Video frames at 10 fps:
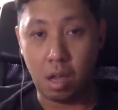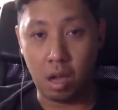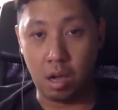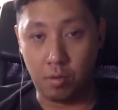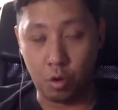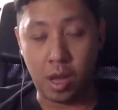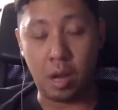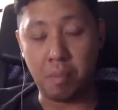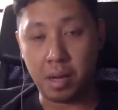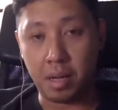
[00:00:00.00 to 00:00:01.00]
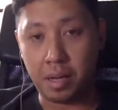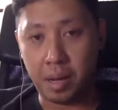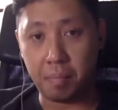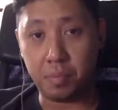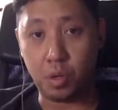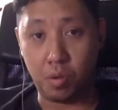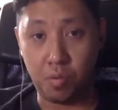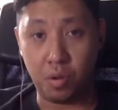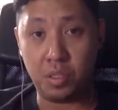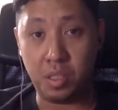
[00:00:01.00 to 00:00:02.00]
If you look at the market cap. So if
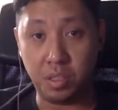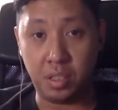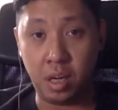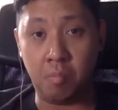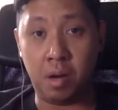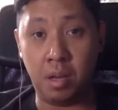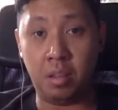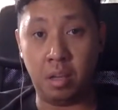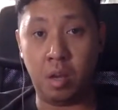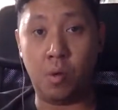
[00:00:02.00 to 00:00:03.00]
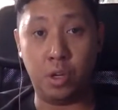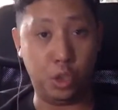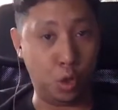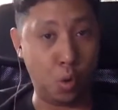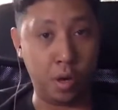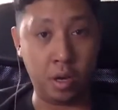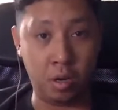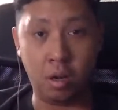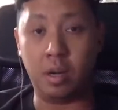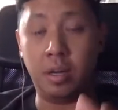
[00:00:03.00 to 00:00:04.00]
you're still sitting on money thinking whether you should go in or
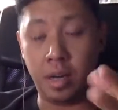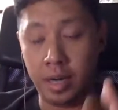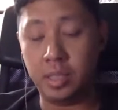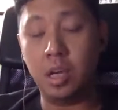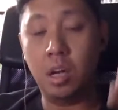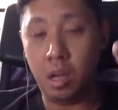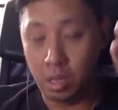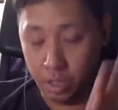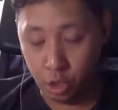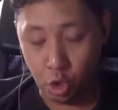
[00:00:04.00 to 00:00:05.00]
not, guys, just